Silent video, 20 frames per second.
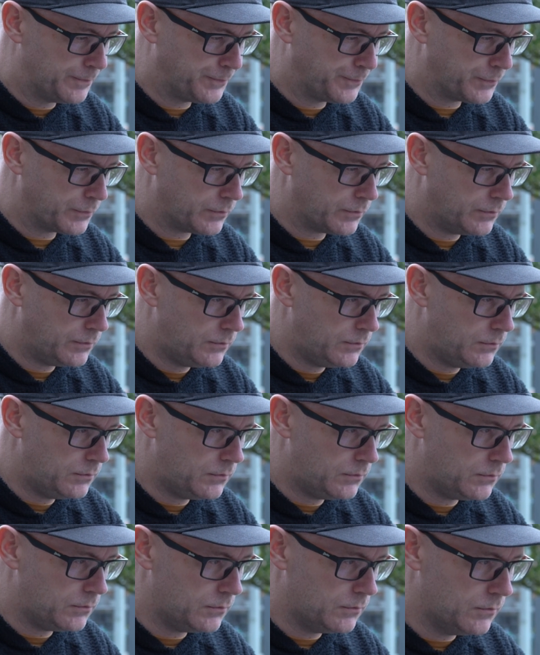
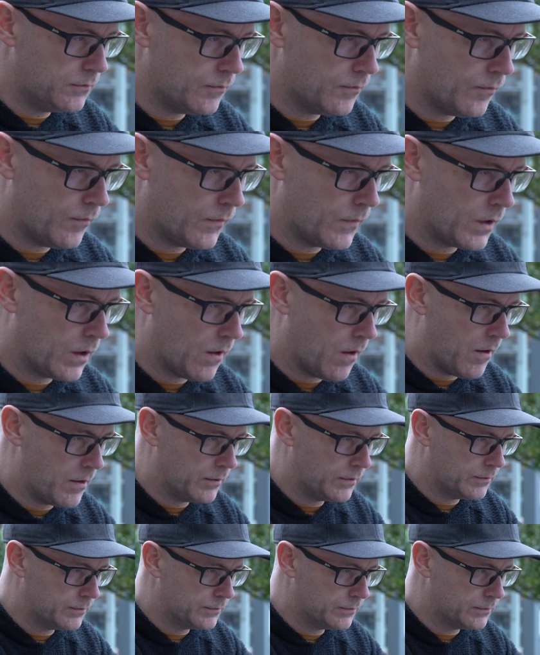
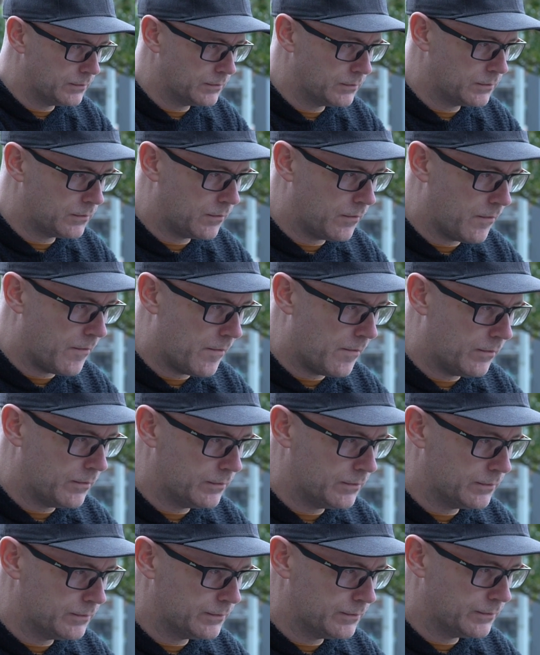
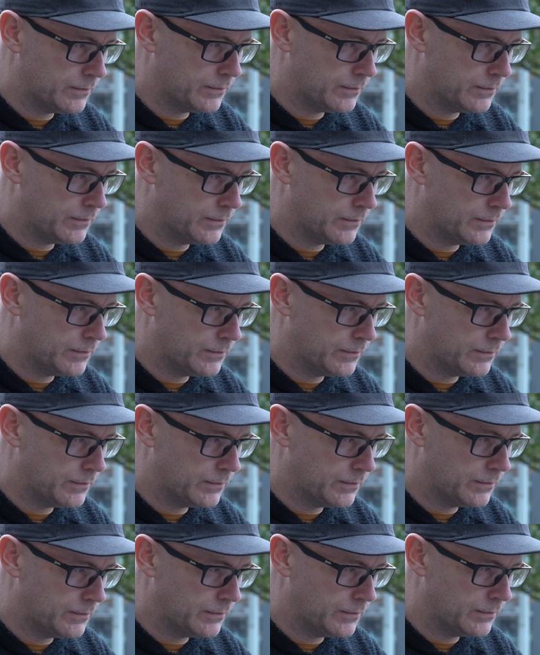
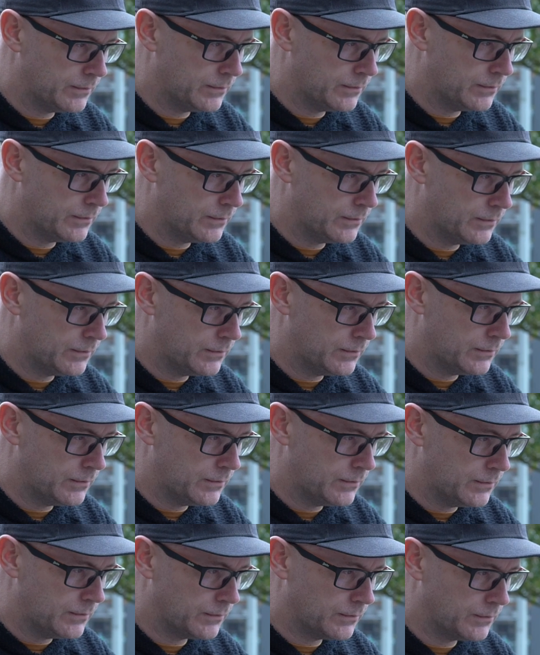
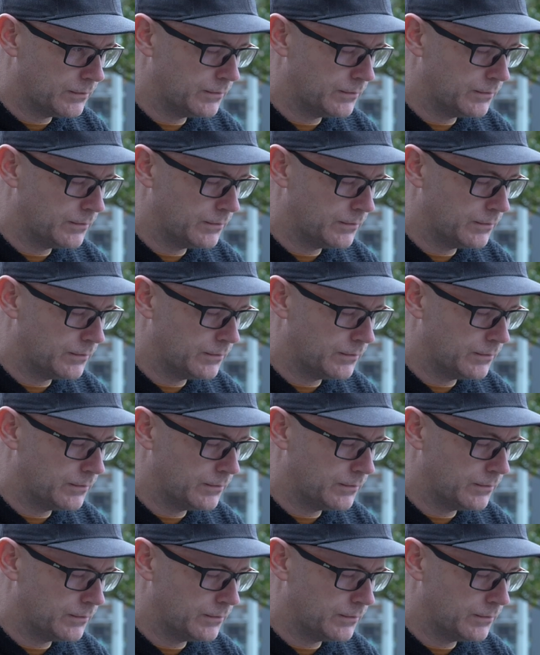Nobody speaks.